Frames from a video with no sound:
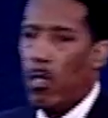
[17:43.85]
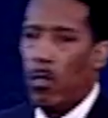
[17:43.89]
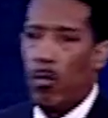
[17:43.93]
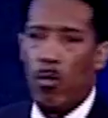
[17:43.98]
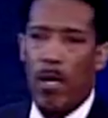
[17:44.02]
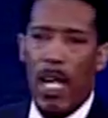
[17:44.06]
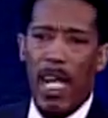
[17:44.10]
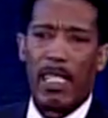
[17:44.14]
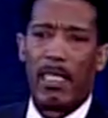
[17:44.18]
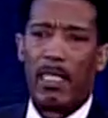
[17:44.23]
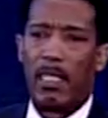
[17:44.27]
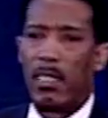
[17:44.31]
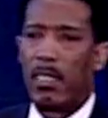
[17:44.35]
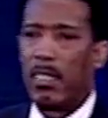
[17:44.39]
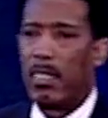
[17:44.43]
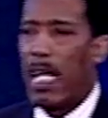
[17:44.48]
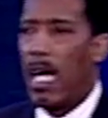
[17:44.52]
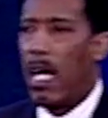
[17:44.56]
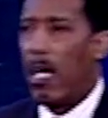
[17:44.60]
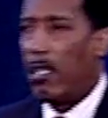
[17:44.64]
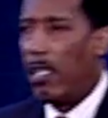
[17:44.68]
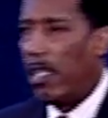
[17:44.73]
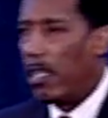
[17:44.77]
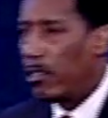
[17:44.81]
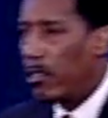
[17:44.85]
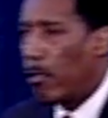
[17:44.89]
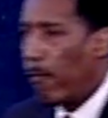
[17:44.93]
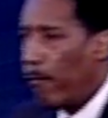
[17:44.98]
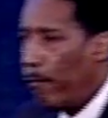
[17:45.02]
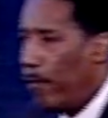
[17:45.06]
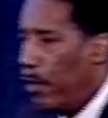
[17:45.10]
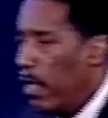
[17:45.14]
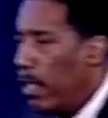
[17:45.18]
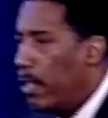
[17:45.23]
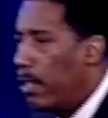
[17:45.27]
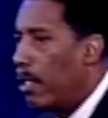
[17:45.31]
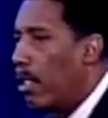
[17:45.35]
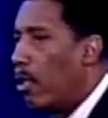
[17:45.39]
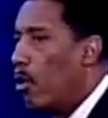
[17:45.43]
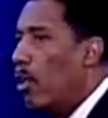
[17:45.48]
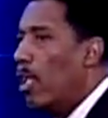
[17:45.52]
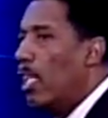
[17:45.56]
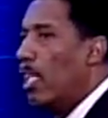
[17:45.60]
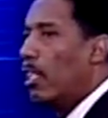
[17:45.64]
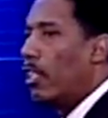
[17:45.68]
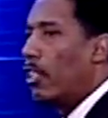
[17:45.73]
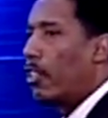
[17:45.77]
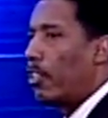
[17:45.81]
Write this down. Here's a
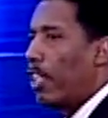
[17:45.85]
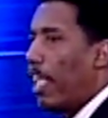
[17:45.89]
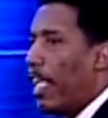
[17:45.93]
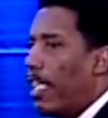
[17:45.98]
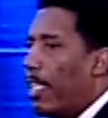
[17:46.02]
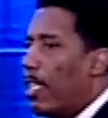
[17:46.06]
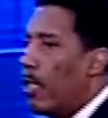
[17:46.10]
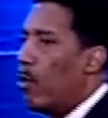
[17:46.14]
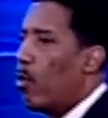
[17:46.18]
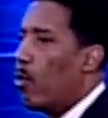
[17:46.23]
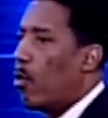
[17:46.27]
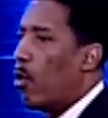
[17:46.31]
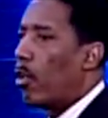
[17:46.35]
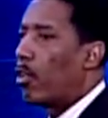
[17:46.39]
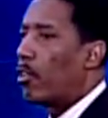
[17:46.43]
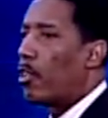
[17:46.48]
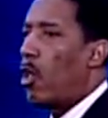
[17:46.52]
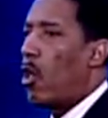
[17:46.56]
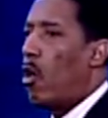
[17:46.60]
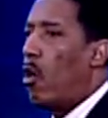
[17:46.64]
footnote. Satan works